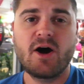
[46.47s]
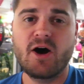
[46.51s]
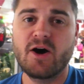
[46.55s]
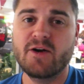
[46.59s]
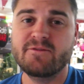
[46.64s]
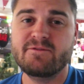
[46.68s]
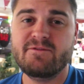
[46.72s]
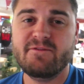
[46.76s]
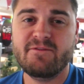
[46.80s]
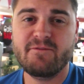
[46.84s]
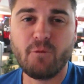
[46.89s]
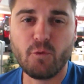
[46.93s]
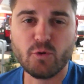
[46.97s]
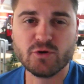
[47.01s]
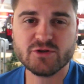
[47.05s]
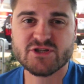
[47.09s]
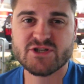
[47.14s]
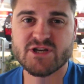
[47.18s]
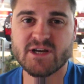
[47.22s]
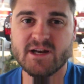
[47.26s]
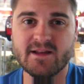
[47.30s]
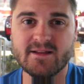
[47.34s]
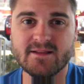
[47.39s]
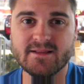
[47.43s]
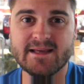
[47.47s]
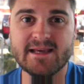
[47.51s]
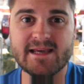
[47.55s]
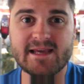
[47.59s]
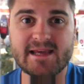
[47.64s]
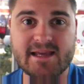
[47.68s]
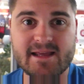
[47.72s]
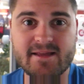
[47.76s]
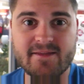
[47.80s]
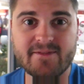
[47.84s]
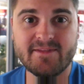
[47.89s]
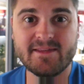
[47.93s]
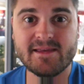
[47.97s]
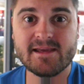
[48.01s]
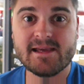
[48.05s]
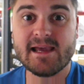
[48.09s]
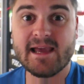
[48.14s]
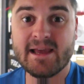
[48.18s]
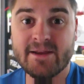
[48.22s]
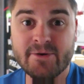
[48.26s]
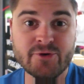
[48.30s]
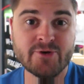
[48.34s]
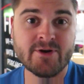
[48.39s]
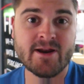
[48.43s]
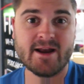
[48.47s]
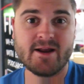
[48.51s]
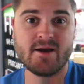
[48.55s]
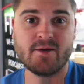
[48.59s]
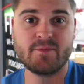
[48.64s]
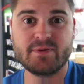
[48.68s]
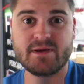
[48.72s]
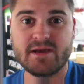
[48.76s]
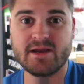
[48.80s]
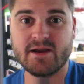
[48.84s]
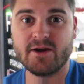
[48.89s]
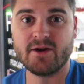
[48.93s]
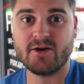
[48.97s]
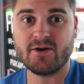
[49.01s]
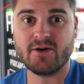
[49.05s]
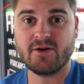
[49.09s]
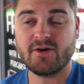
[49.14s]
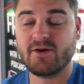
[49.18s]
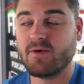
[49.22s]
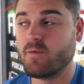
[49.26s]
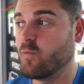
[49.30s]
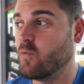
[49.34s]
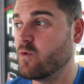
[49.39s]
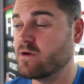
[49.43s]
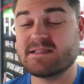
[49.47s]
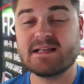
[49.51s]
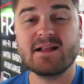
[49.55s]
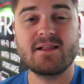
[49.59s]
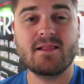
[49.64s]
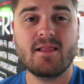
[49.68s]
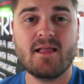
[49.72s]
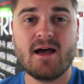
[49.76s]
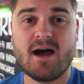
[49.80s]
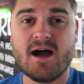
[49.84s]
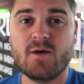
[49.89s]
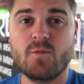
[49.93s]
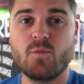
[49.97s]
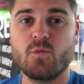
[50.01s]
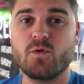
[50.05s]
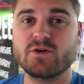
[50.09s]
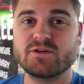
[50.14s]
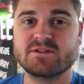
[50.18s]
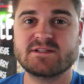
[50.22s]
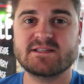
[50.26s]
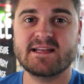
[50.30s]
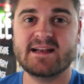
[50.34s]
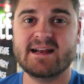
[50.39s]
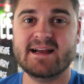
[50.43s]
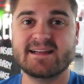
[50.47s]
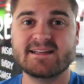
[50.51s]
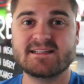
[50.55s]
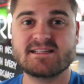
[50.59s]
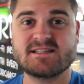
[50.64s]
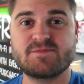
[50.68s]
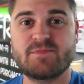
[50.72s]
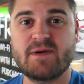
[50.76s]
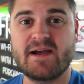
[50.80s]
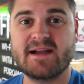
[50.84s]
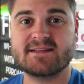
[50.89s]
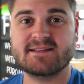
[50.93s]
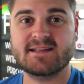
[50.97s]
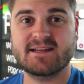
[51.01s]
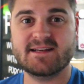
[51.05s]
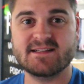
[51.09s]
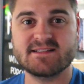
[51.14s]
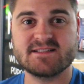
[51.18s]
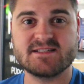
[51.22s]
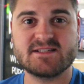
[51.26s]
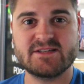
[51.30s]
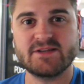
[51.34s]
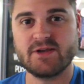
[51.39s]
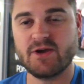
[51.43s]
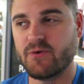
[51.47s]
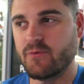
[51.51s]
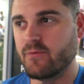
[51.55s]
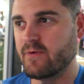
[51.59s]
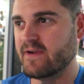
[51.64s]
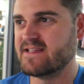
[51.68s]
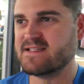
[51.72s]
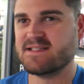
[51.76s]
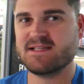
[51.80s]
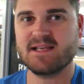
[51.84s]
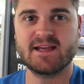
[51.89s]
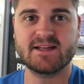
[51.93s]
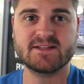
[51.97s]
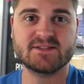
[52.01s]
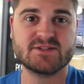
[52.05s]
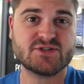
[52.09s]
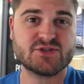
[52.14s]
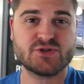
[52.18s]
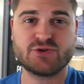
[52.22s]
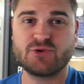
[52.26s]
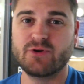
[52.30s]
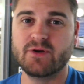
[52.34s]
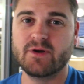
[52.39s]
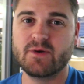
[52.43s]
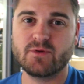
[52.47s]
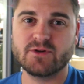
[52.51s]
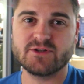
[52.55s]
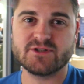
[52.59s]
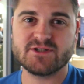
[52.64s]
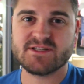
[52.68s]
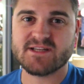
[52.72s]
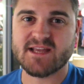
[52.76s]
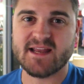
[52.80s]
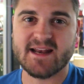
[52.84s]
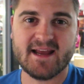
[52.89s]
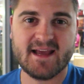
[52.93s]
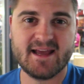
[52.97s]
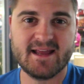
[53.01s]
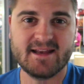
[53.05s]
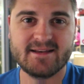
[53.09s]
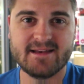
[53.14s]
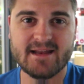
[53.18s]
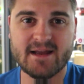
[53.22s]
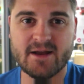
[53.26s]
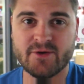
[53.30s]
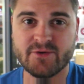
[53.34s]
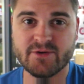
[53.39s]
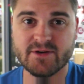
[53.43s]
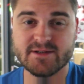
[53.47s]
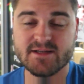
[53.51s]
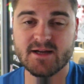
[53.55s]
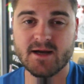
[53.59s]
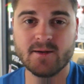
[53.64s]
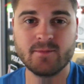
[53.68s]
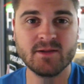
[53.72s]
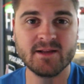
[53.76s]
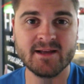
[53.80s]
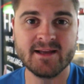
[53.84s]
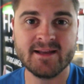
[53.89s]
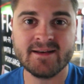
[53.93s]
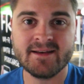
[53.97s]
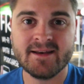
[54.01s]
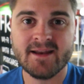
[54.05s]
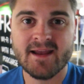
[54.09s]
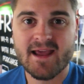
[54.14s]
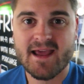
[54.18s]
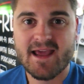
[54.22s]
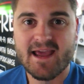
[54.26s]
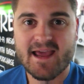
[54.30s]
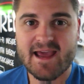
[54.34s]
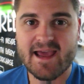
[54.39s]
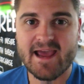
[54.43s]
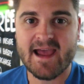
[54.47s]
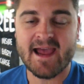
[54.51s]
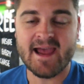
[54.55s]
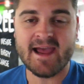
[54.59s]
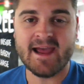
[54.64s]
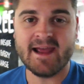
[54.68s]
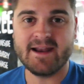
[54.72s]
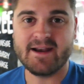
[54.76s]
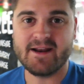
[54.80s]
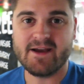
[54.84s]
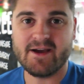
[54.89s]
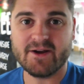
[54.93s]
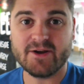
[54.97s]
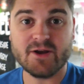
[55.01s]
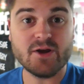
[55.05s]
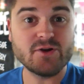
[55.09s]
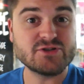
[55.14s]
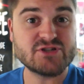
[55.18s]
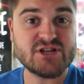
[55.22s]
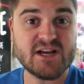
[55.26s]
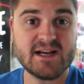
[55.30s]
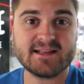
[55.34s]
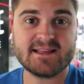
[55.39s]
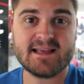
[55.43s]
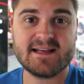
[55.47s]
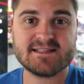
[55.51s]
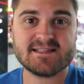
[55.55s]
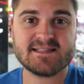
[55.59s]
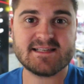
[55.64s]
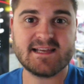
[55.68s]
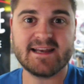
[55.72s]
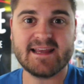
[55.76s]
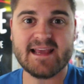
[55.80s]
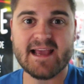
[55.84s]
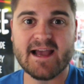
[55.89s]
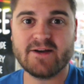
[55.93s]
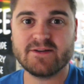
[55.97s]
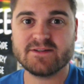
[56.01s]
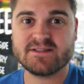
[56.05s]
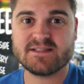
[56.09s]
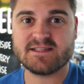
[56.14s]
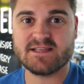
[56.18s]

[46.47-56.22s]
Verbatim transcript: Unfortunately, the internet up here was a lot worse than I expected, and so we said, screw it, we're just going to head down to Dublin and go check that city out.